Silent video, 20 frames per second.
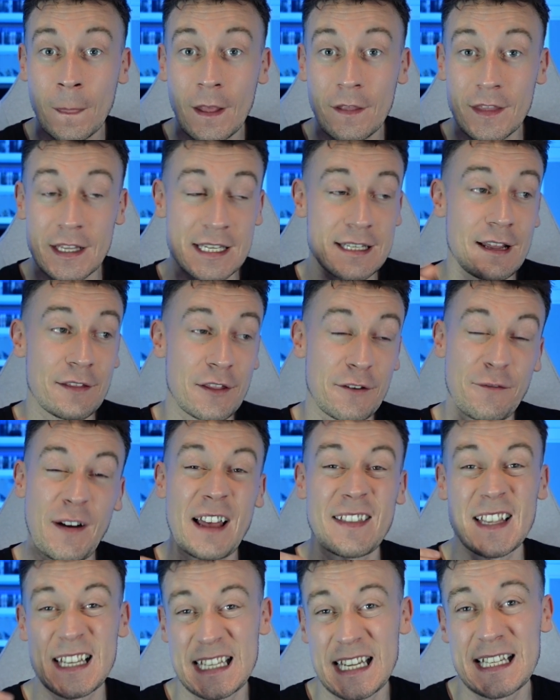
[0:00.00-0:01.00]
The
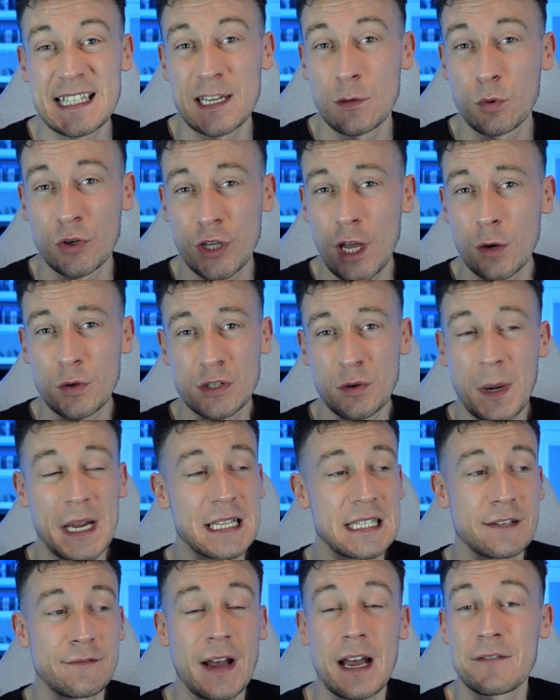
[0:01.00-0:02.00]
fact that City would go to
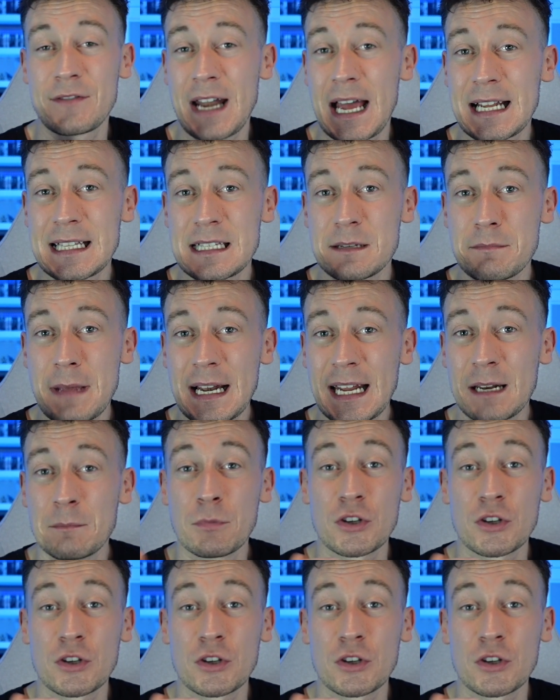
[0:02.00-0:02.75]
85, 90 million,